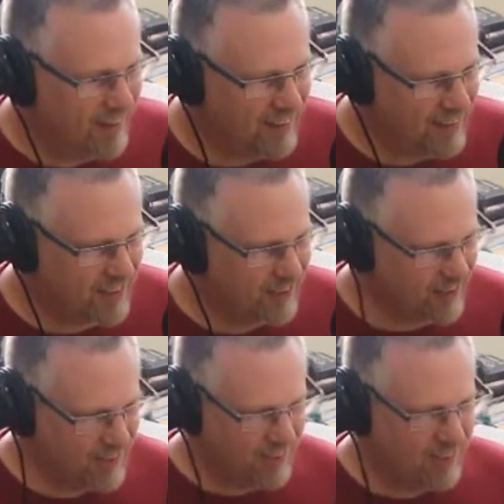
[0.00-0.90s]
These
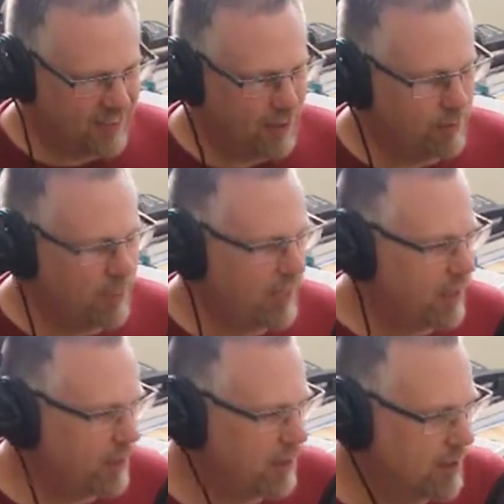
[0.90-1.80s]
girls that could type
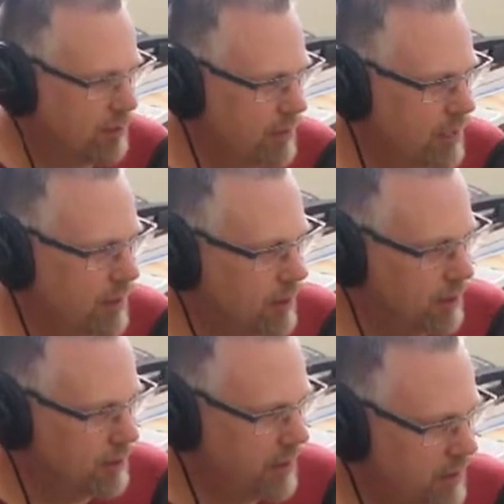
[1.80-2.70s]
90 words a minute
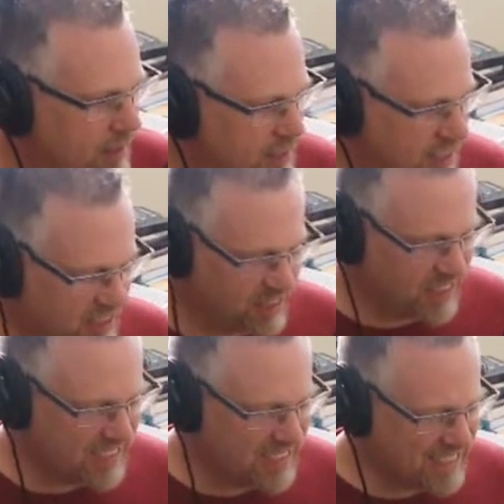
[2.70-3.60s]
would be just.
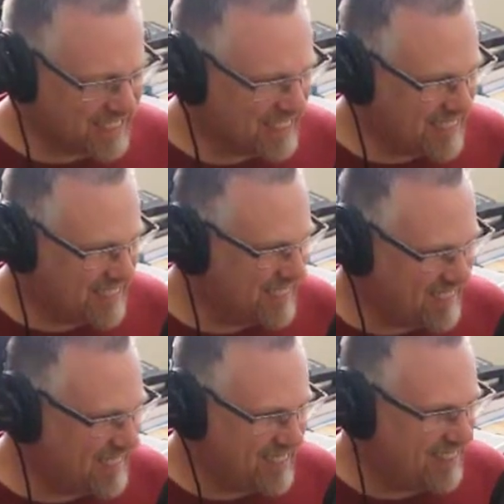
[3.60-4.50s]

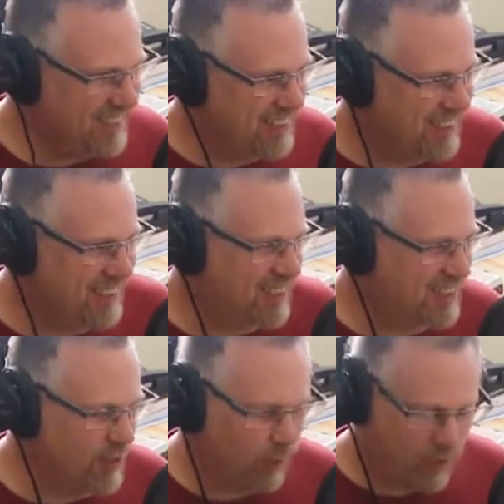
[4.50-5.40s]
You just
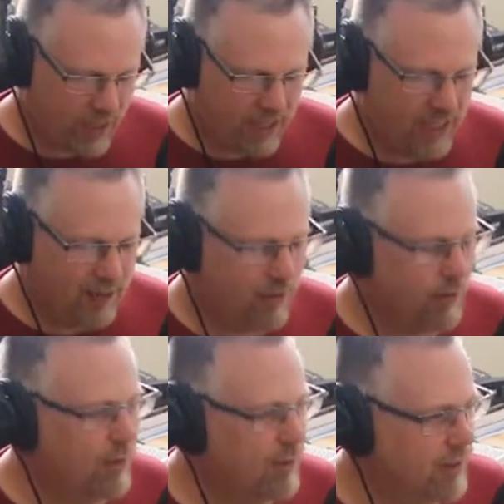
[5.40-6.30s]
don't want to get hit with
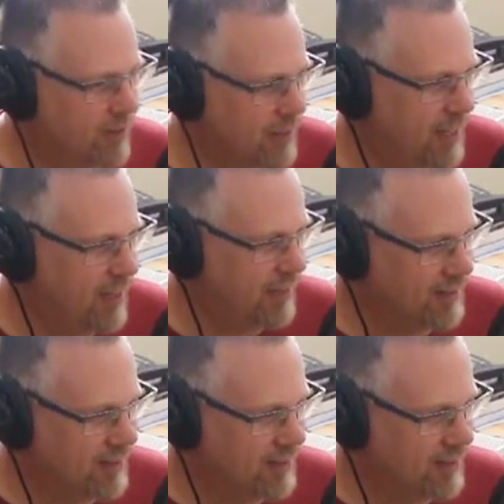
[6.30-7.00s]
one of those nails.